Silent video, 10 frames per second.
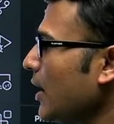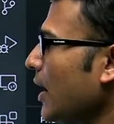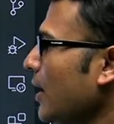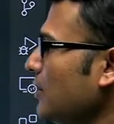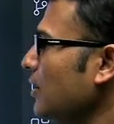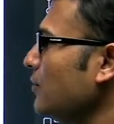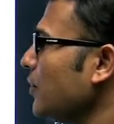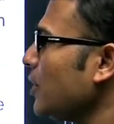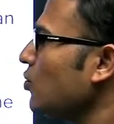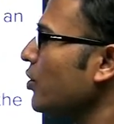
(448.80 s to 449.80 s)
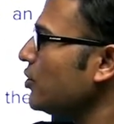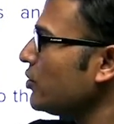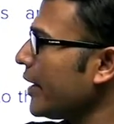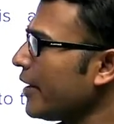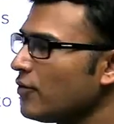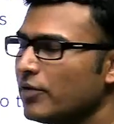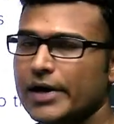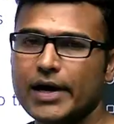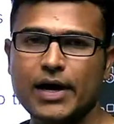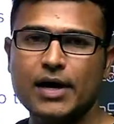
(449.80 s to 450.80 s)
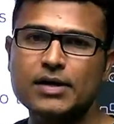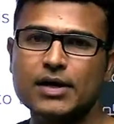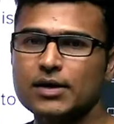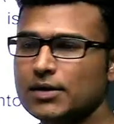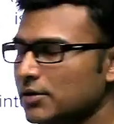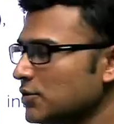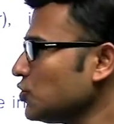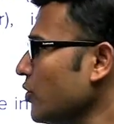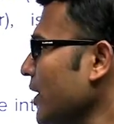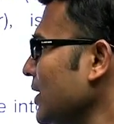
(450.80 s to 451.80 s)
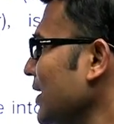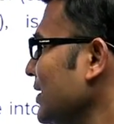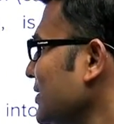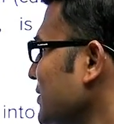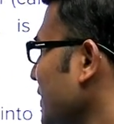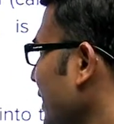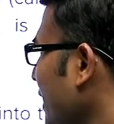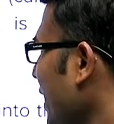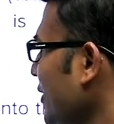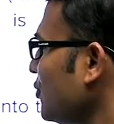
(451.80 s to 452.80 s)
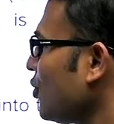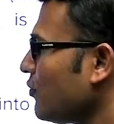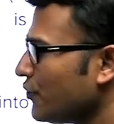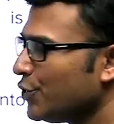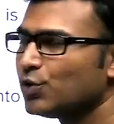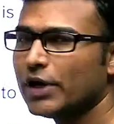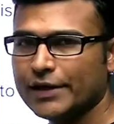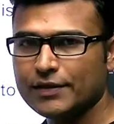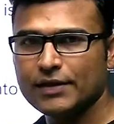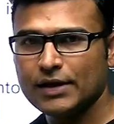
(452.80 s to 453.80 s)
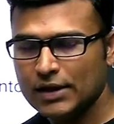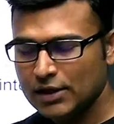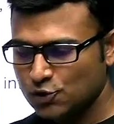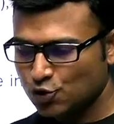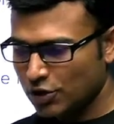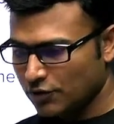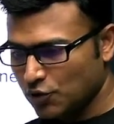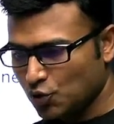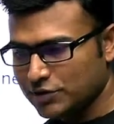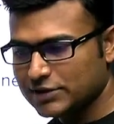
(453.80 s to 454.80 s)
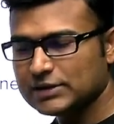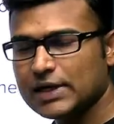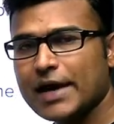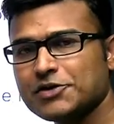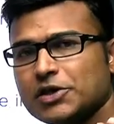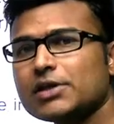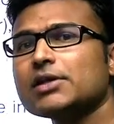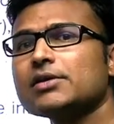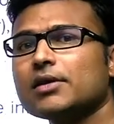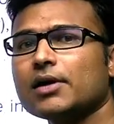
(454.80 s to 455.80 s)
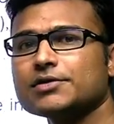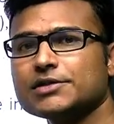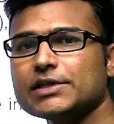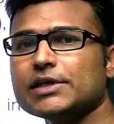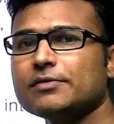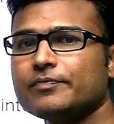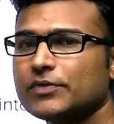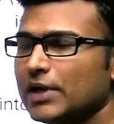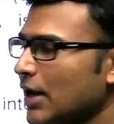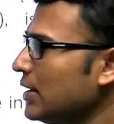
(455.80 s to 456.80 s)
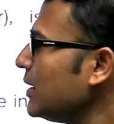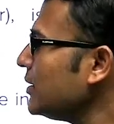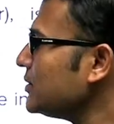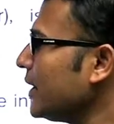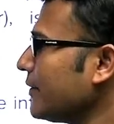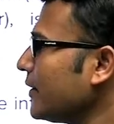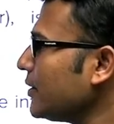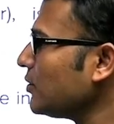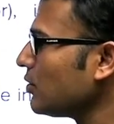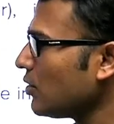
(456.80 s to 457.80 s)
And then we are going to have endl. So endl is a kind of new line. So if you know /n in C, endl is like that.